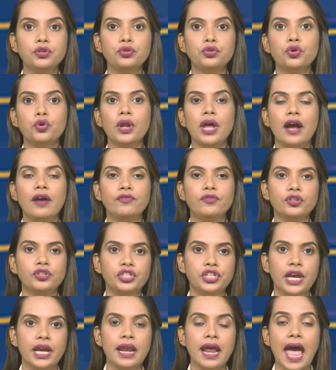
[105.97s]
you don't have to
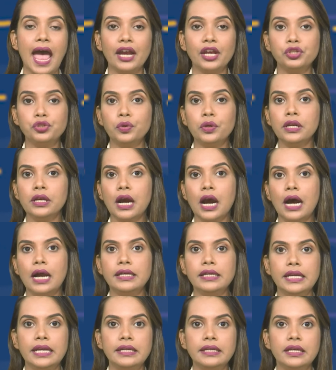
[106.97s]
share actual
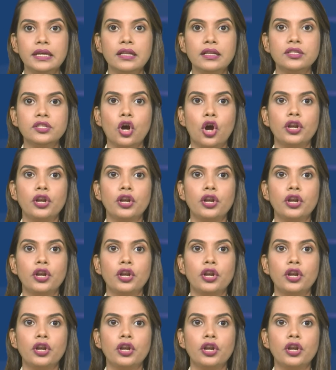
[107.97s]
card details